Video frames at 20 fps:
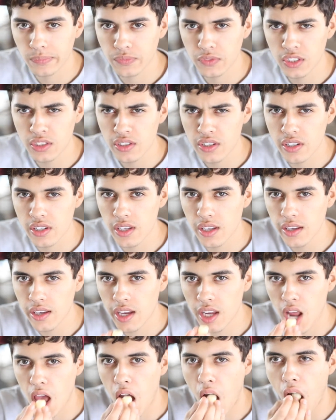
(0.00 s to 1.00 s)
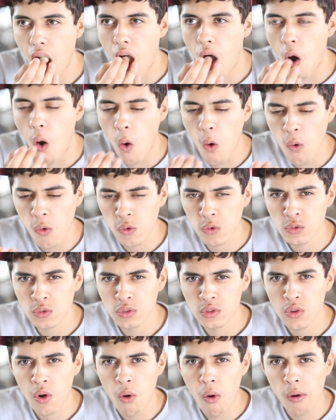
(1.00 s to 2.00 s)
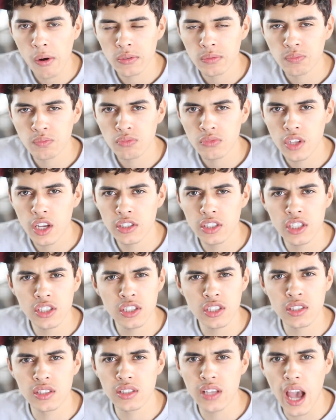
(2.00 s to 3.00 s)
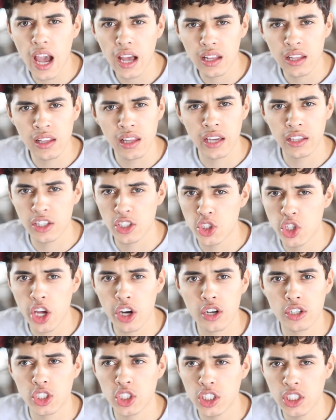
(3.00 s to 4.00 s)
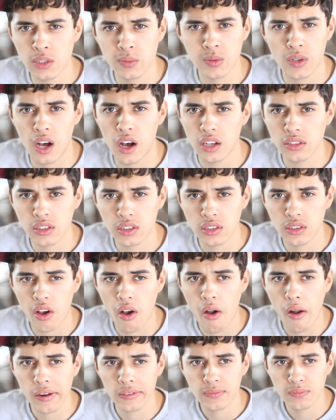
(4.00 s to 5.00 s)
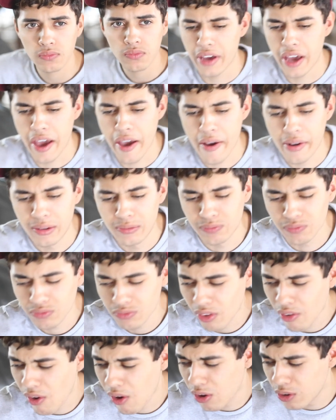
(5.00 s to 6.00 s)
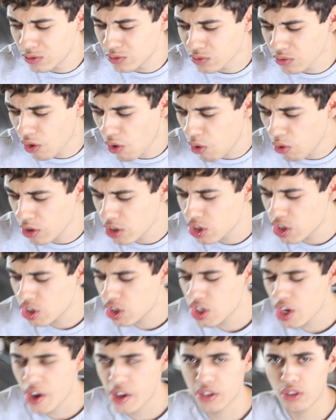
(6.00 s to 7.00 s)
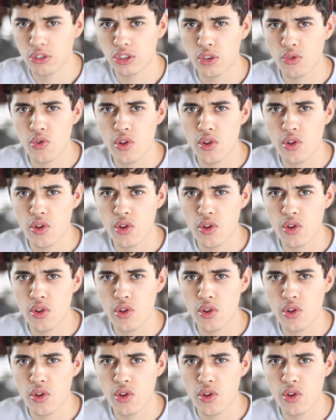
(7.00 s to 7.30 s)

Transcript: These are good. It tastes exactly like the cheddar cheese balls. Okay, holy shit, those are